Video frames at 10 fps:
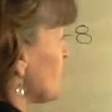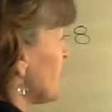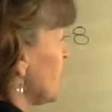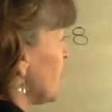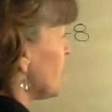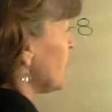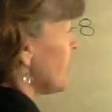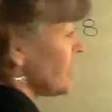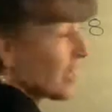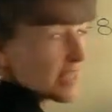3 and negative
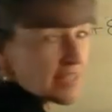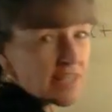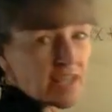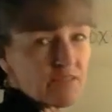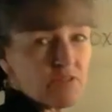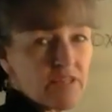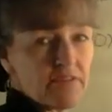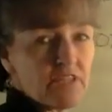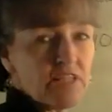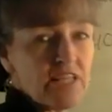8, I get negative
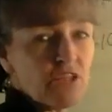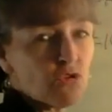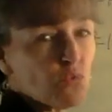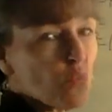11. Neither